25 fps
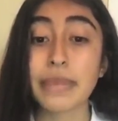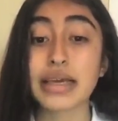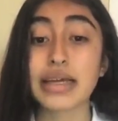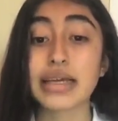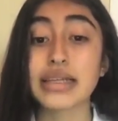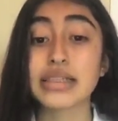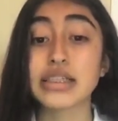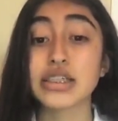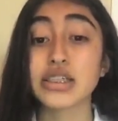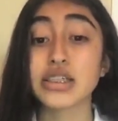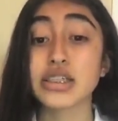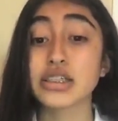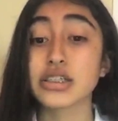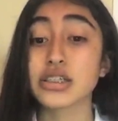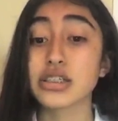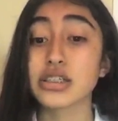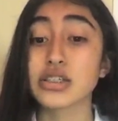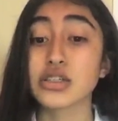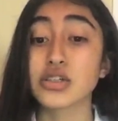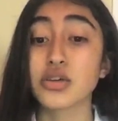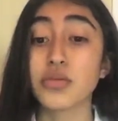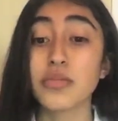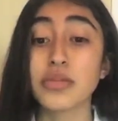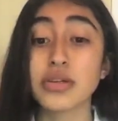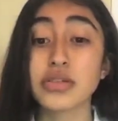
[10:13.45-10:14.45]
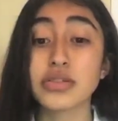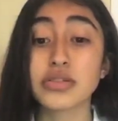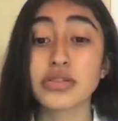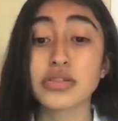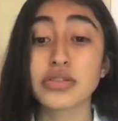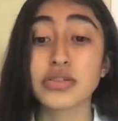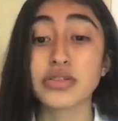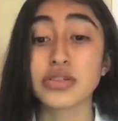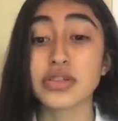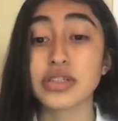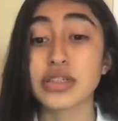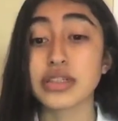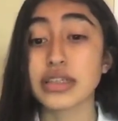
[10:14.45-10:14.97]
KidSingers does so much for
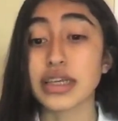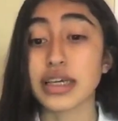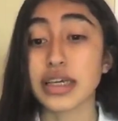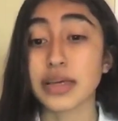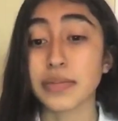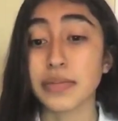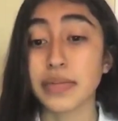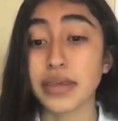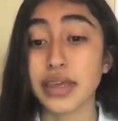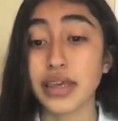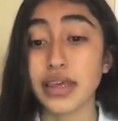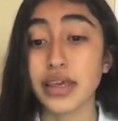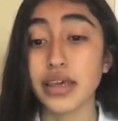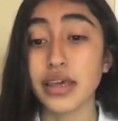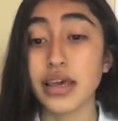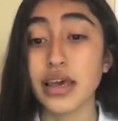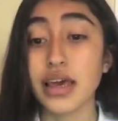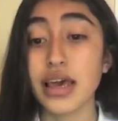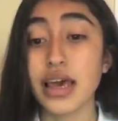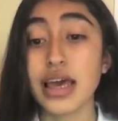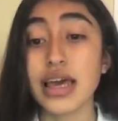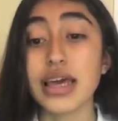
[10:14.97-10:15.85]
students like me.